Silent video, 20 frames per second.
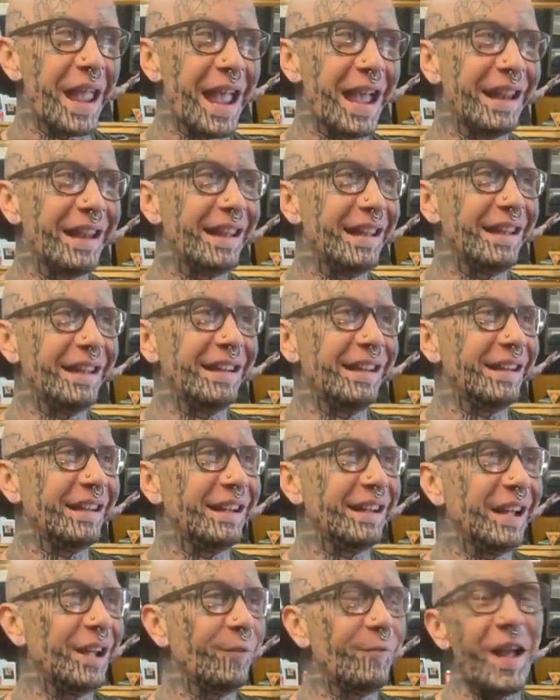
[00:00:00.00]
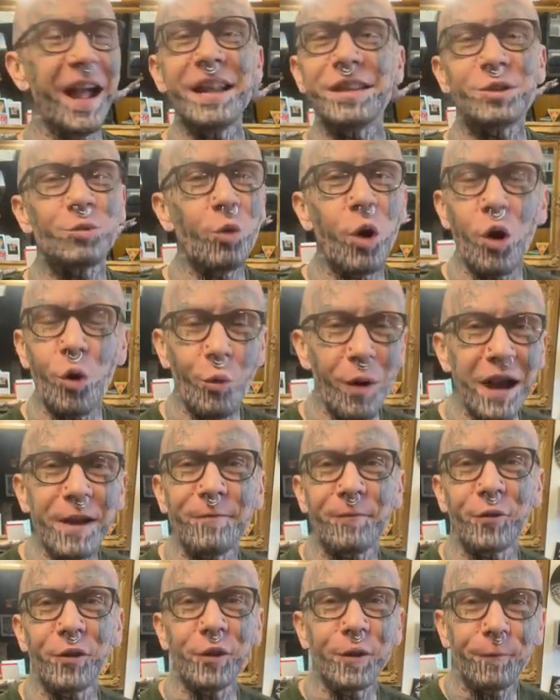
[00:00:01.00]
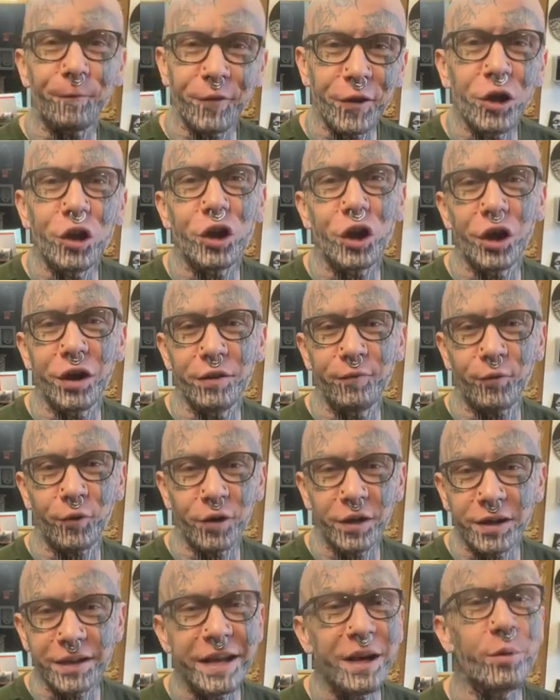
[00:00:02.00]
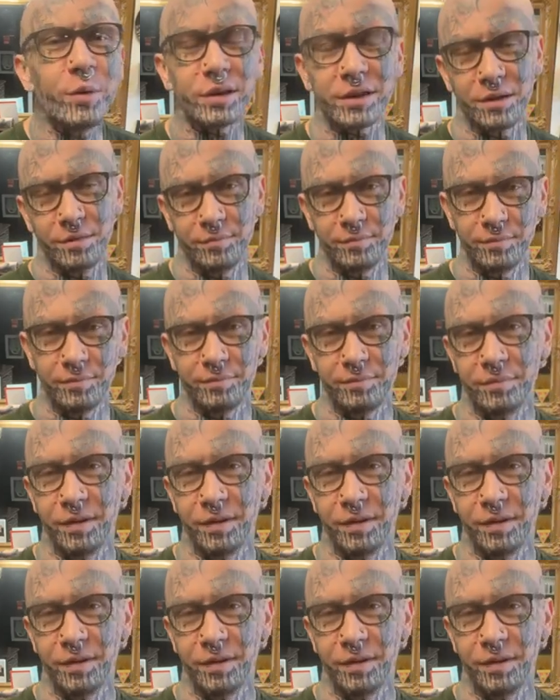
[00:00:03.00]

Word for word: And events won't wait for you to feel good for you to deal with them.